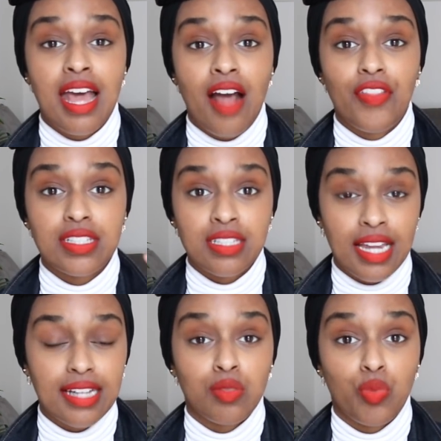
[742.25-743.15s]
and then
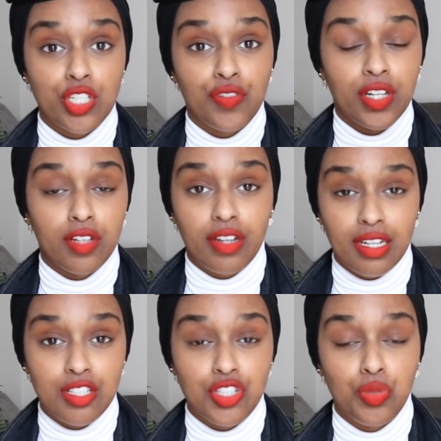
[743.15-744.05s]
select which figure it
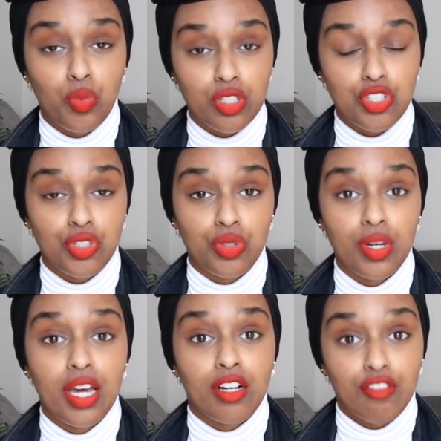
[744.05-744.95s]
is you want to
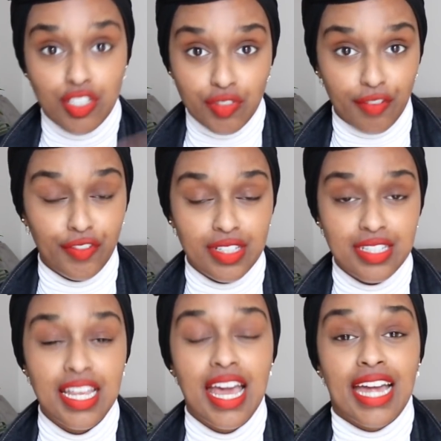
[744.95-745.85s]
cross-reference.